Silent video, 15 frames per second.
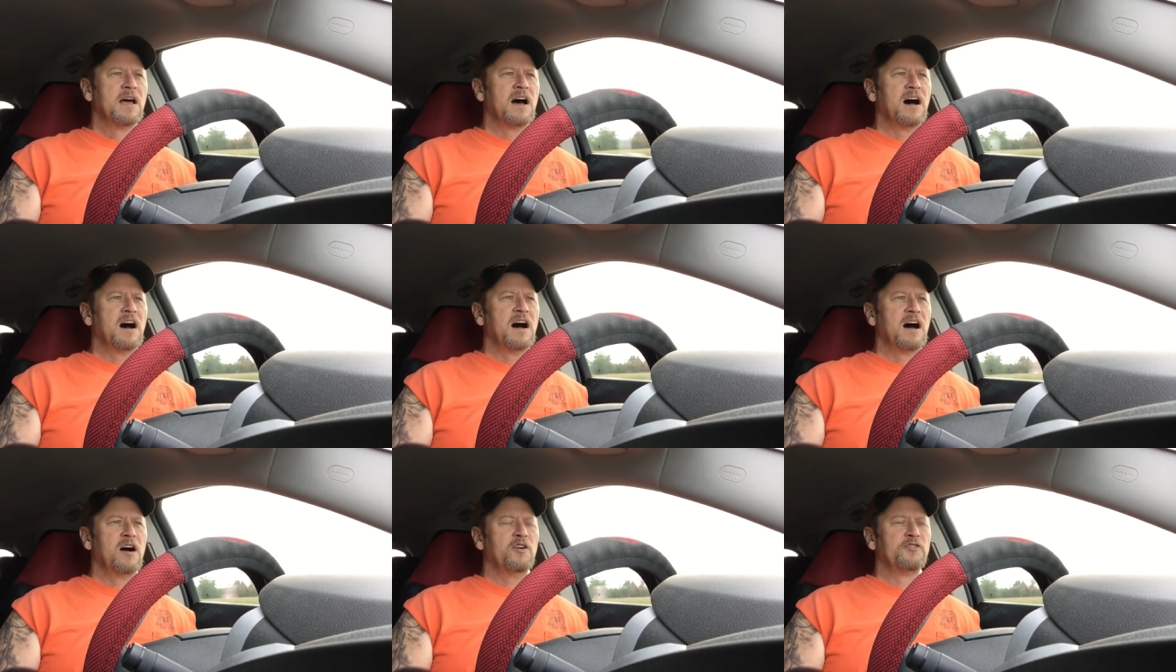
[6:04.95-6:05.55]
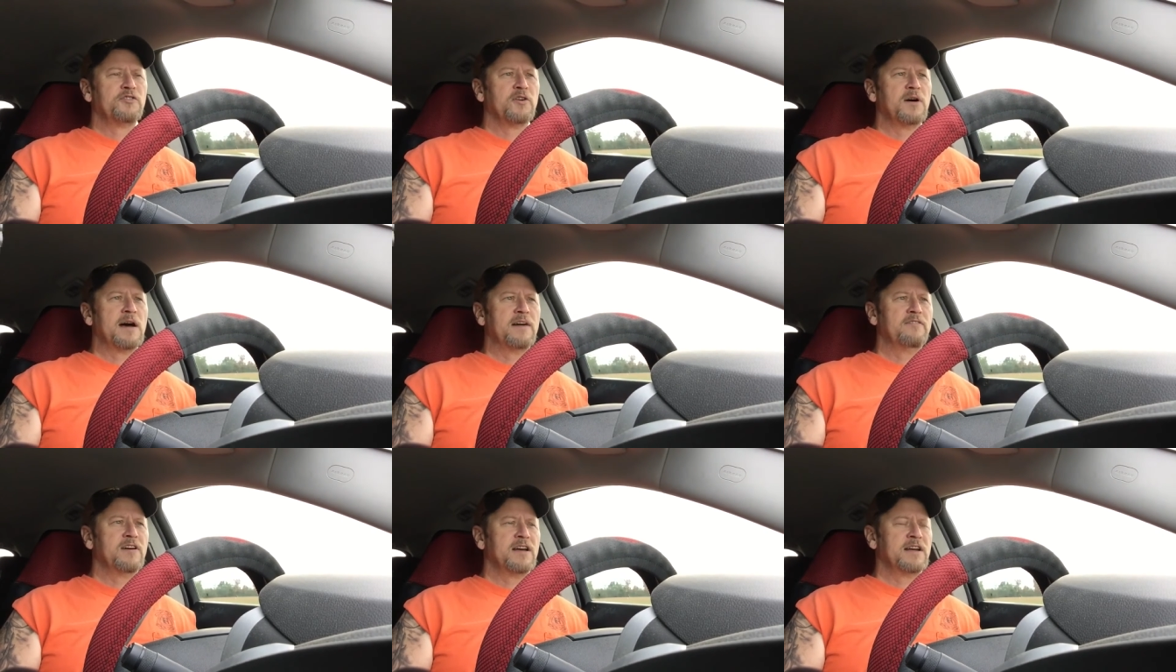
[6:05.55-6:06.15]
I also
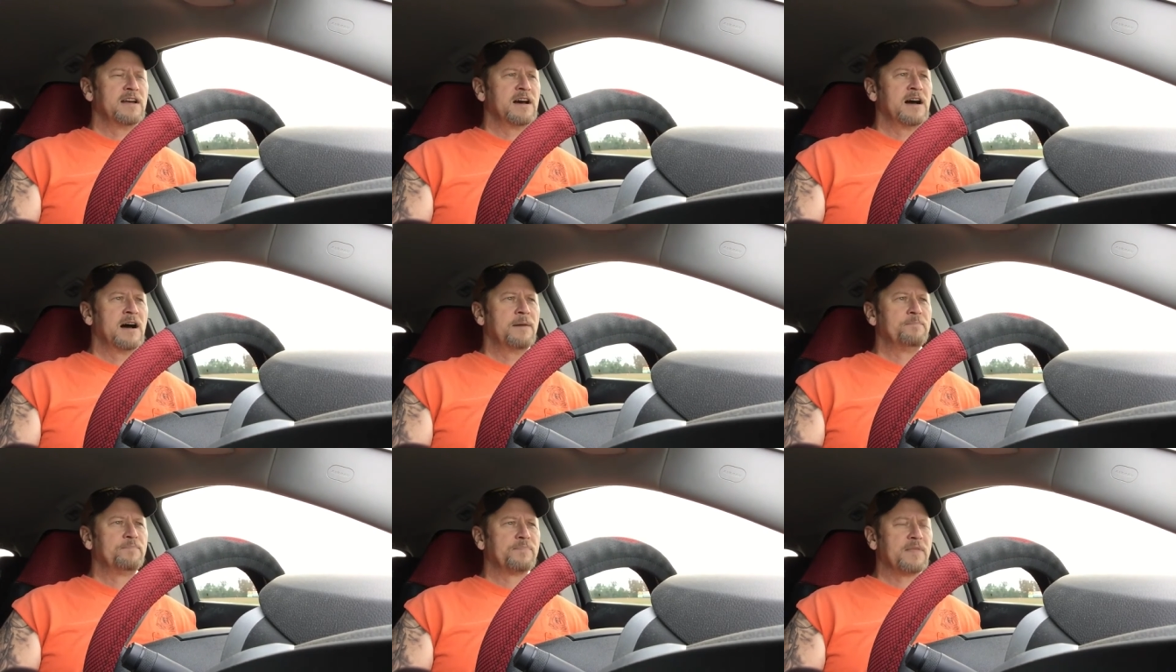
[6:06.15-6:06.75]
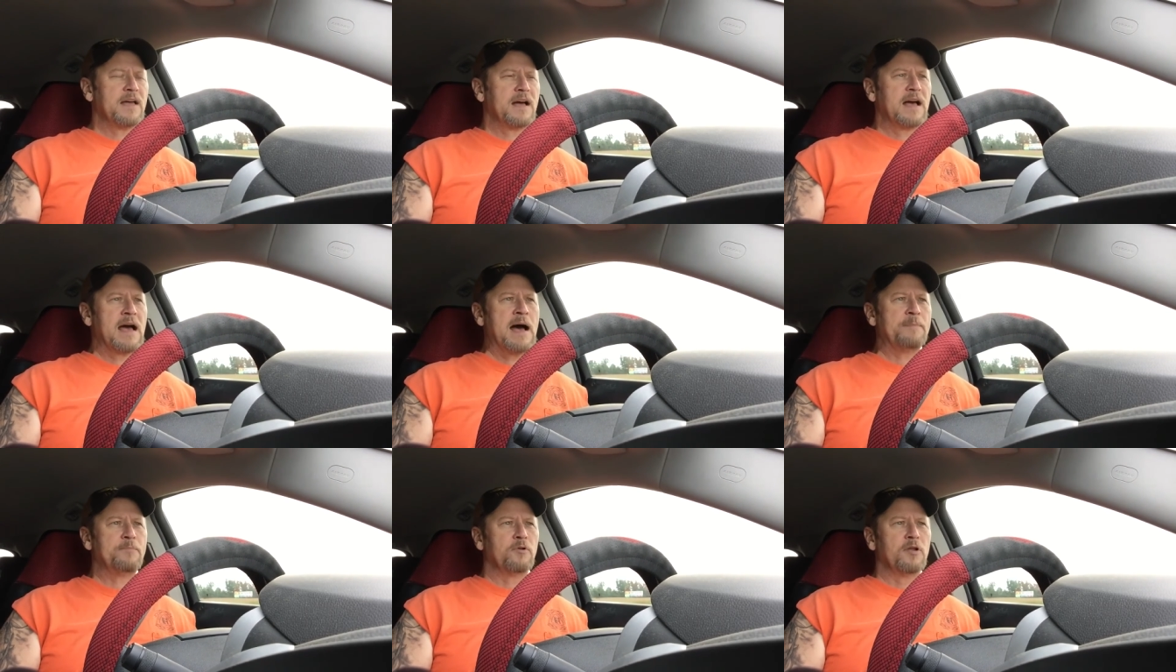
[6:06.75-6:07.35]
have a
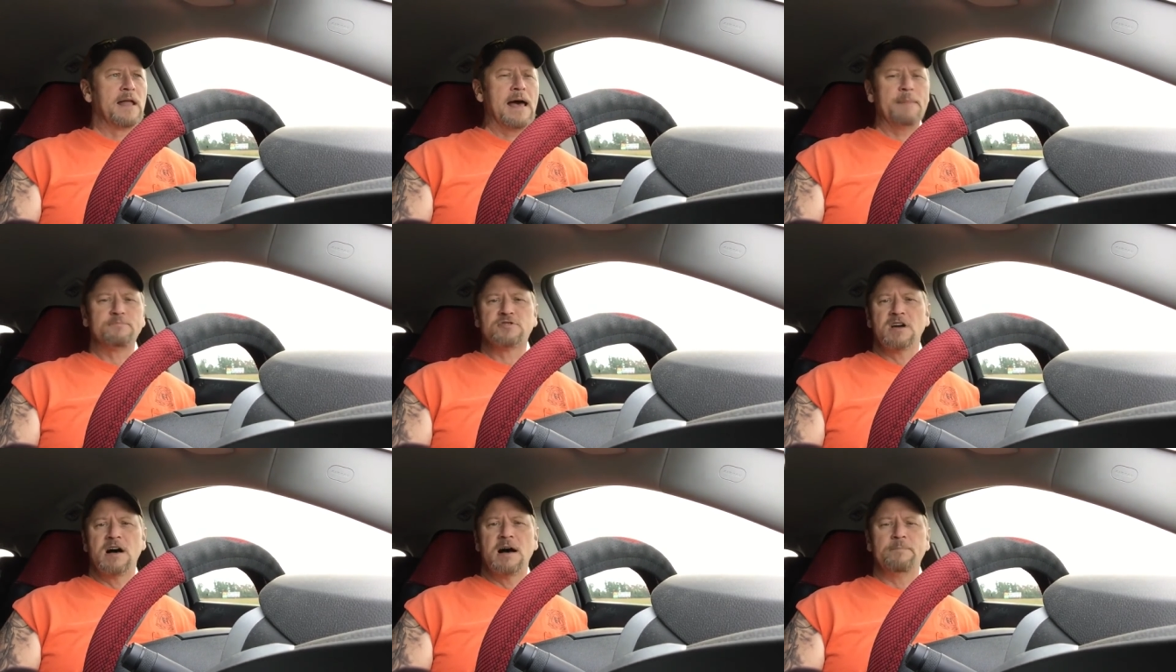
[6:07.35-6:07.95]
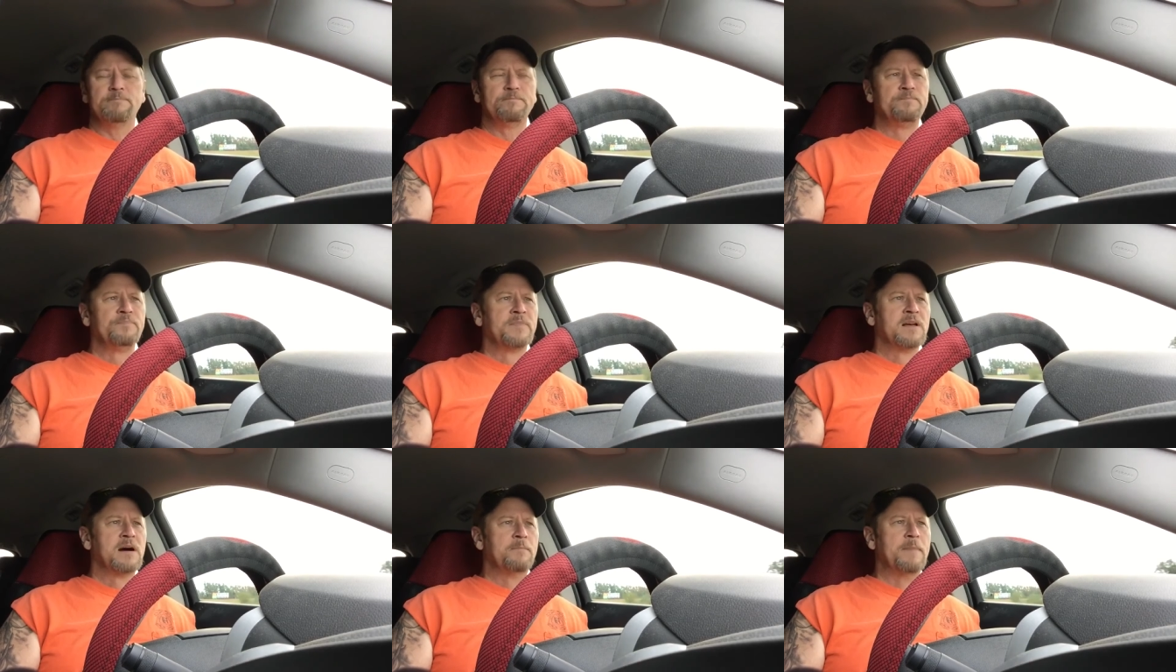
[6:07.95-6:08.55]
Apple laptop,
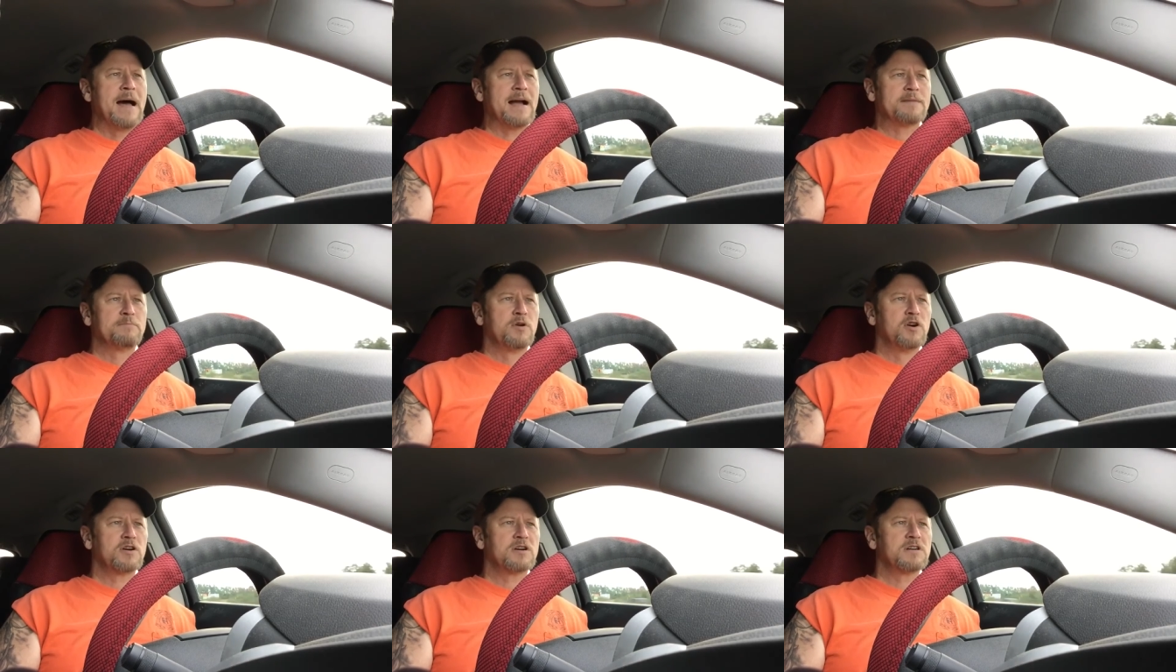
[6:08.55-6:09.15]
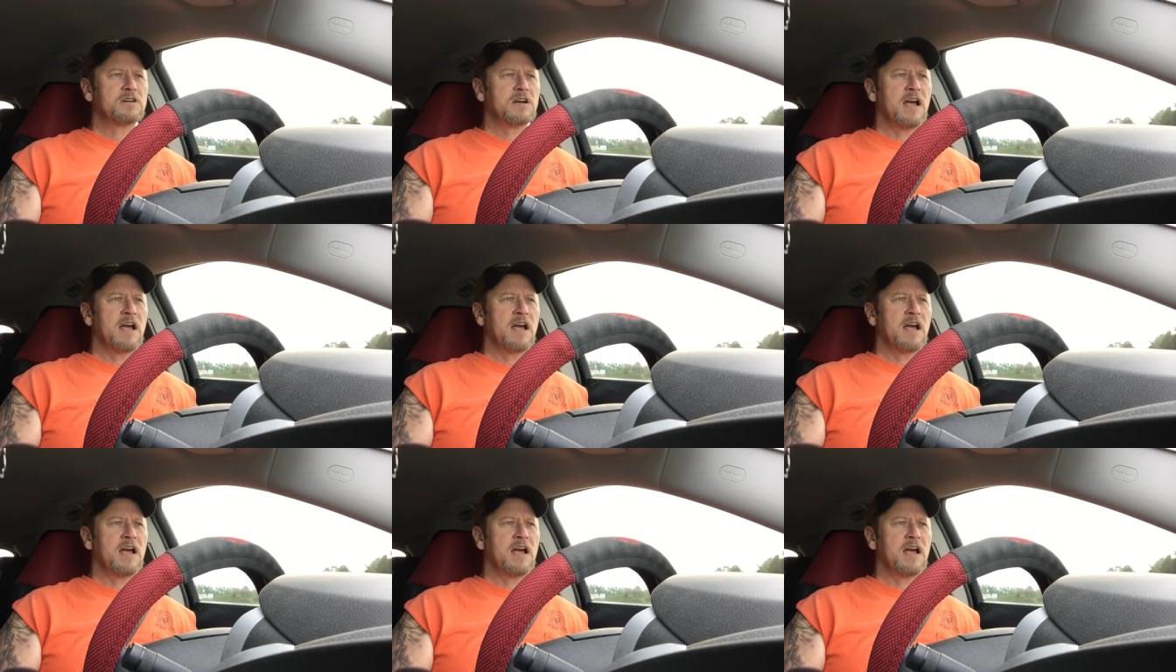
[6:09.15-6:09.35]
a MacBook,